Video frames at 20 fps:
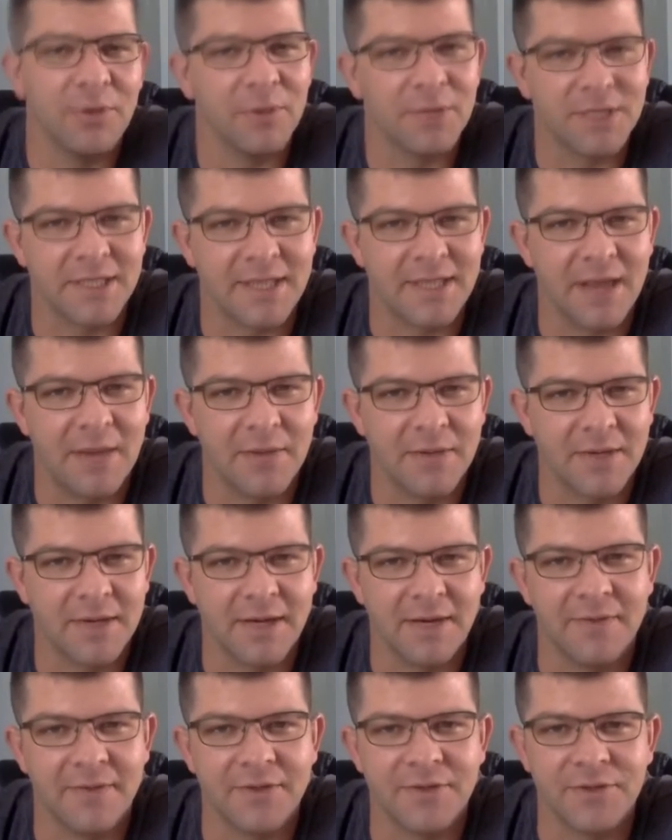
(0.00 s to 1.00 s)
which I thought was
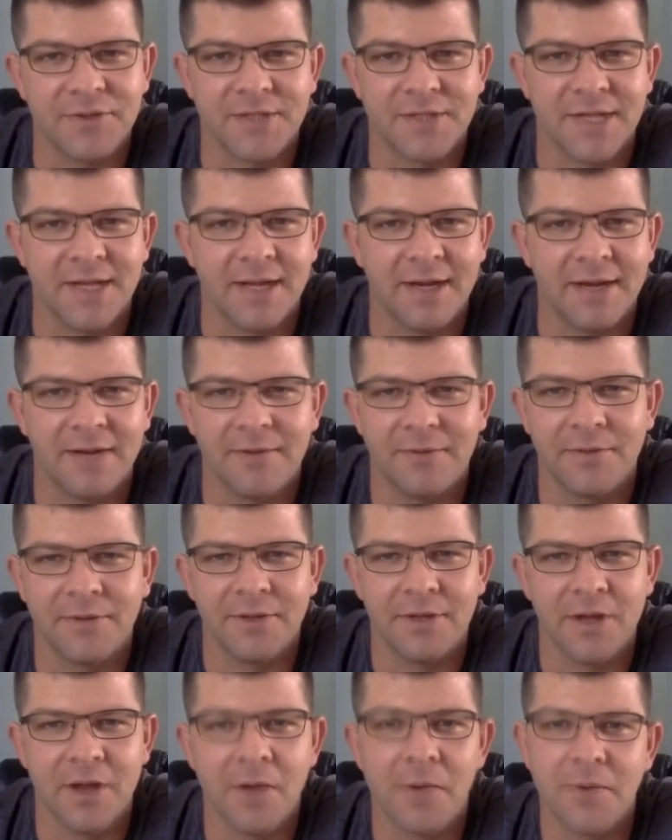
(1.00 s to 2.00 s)
kind of interesting. I don't really
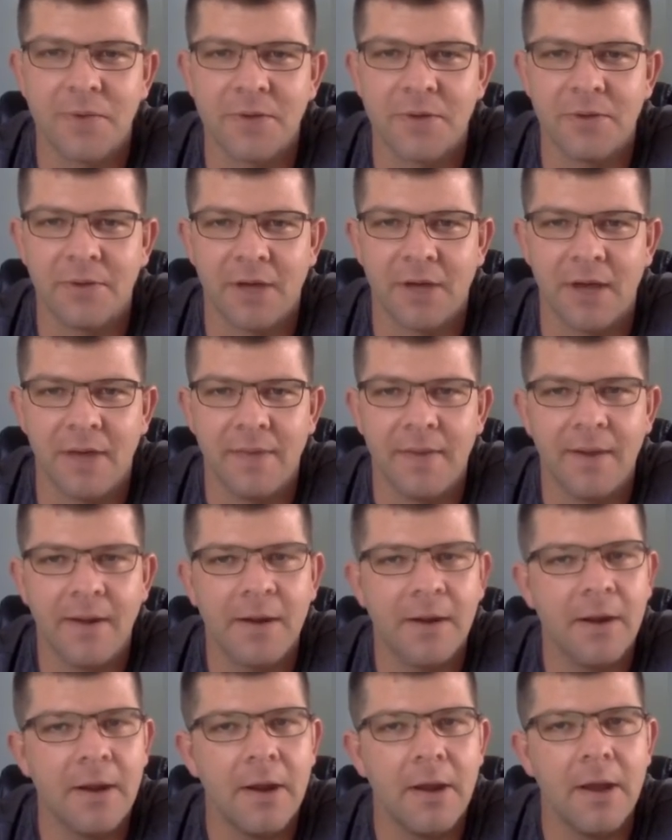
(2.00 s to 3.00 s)
know what's going on
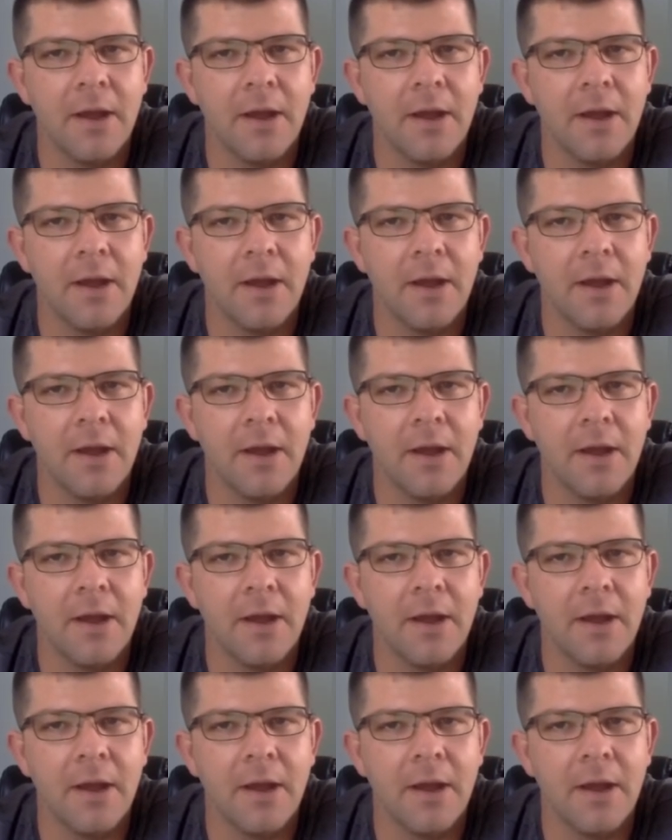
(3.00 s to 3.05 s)
there.